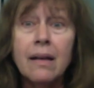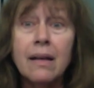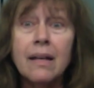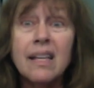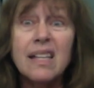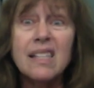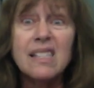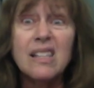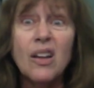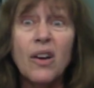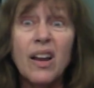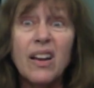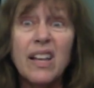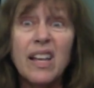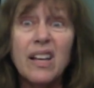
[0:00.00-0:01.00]
Kids know how
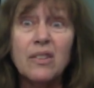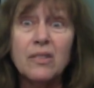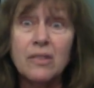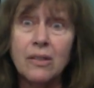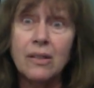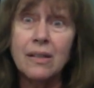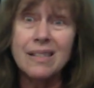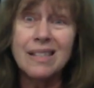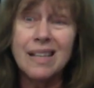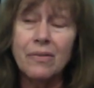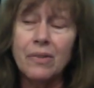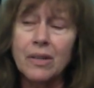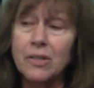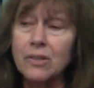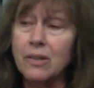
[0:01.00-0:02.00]
to count too. Let's give
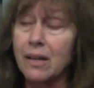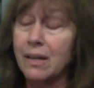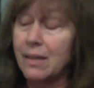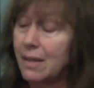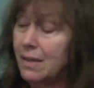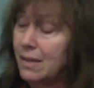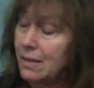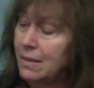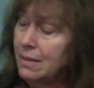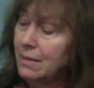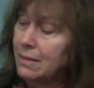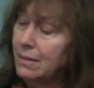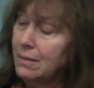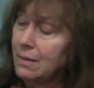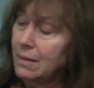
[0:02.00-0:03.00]
it a try.
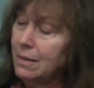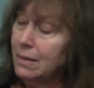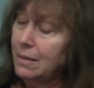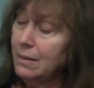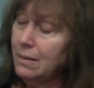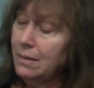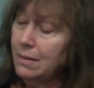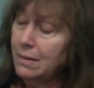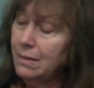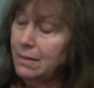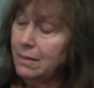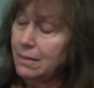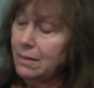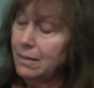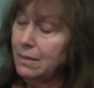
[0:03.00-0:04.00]
1,
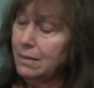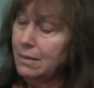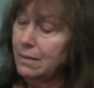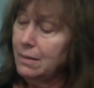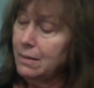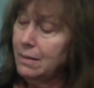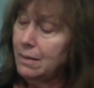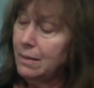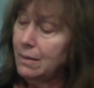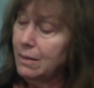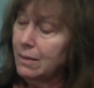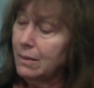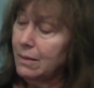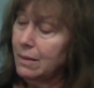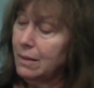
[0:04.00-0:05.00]
2,
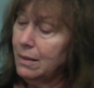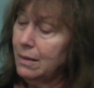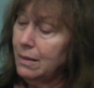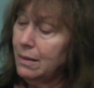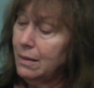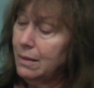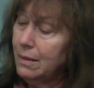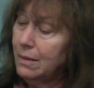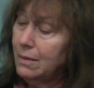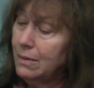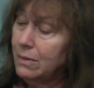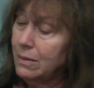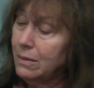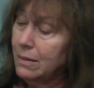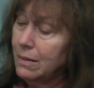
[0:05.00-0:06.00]
3,
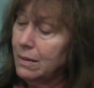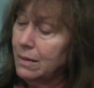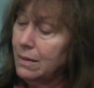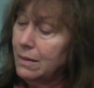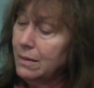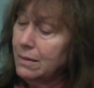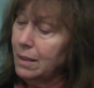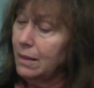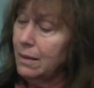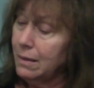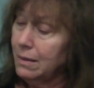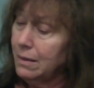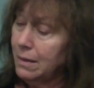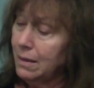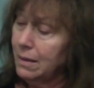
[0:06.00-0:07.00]
4,
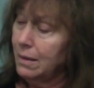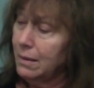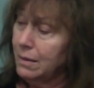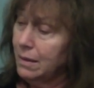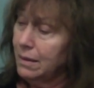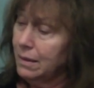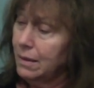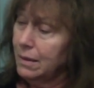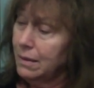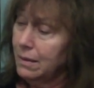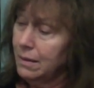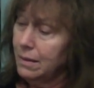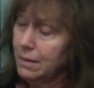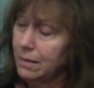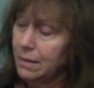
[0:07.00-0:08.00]
10. I did it!
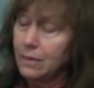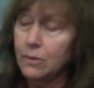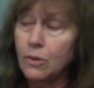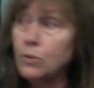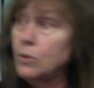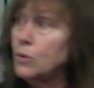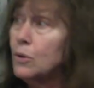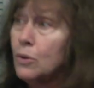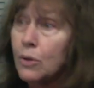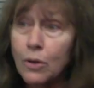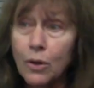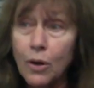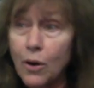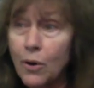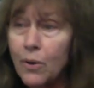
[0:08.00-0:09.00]

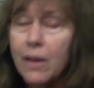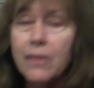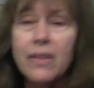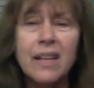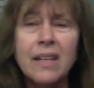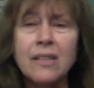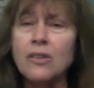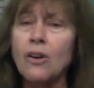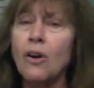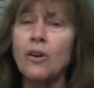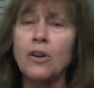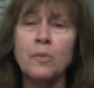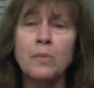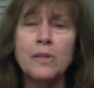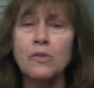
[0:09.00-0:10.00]
No. And the kids are all
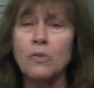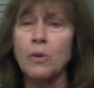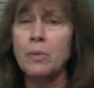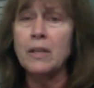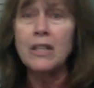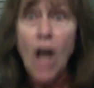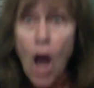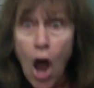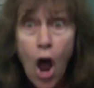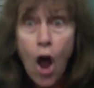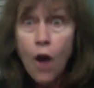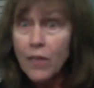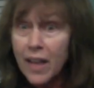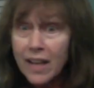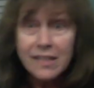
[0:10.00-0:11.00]
going to be screaming, no, that's
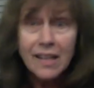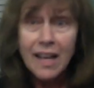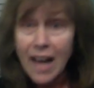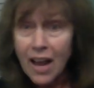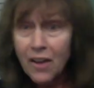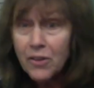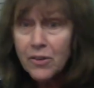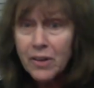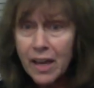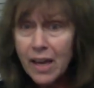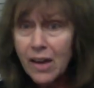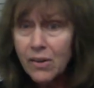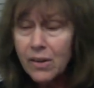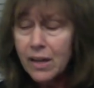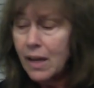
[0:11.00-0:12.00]
not how you
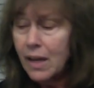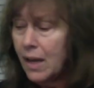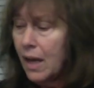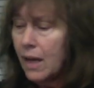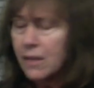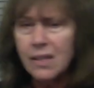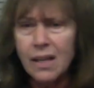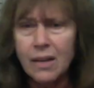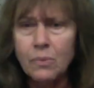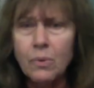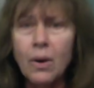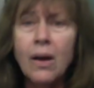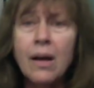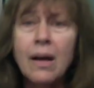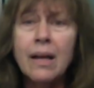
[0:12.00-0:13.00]
count. I say,
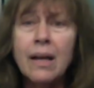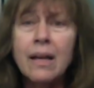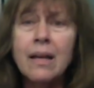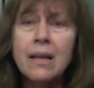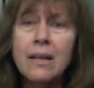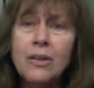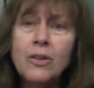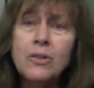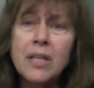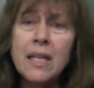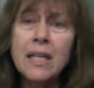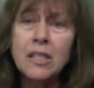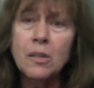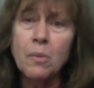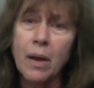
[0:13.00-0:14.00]
well, you
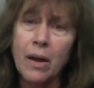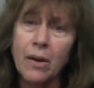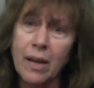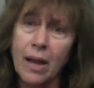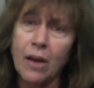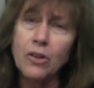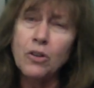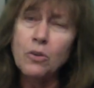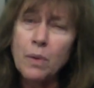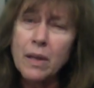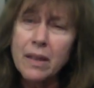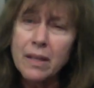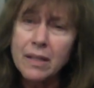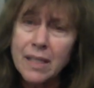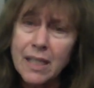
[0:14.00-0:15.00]
teach them how to count. You be
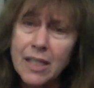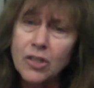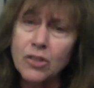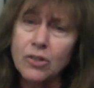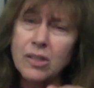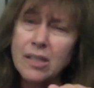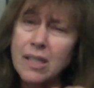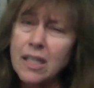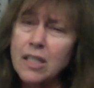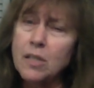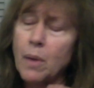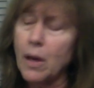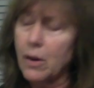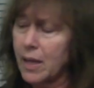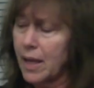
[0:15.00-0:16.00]
the teachers. Teach them
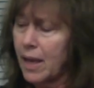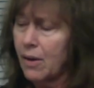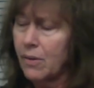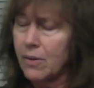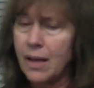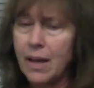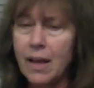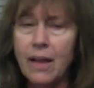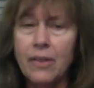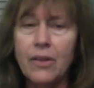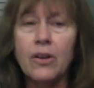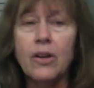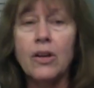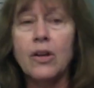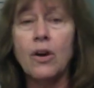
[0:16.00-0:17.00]
how to count. They're
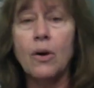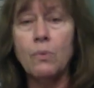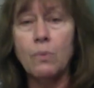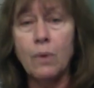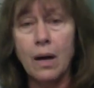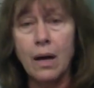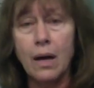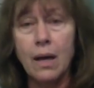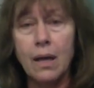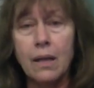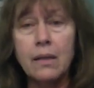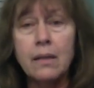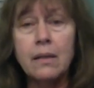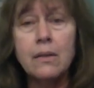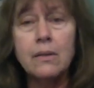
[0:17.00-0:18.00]
going to go
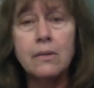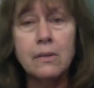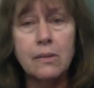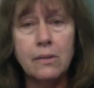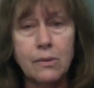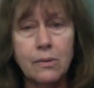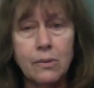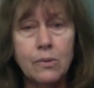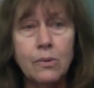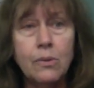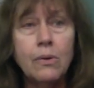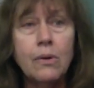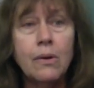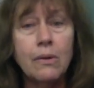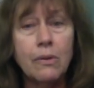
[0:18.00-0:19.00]
1, 2,
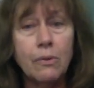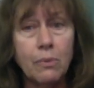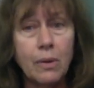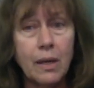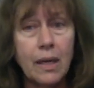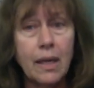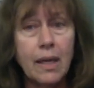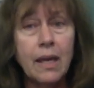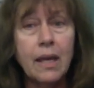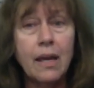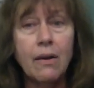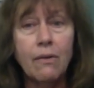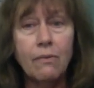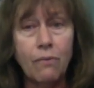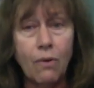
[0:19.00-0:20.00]
3,
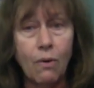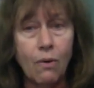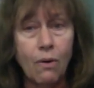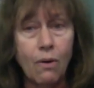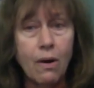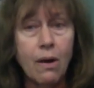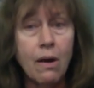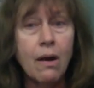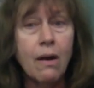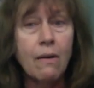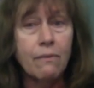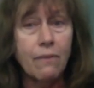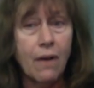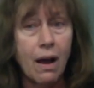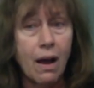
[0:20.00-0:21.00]
4,
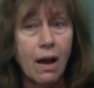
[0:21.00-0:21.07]
5,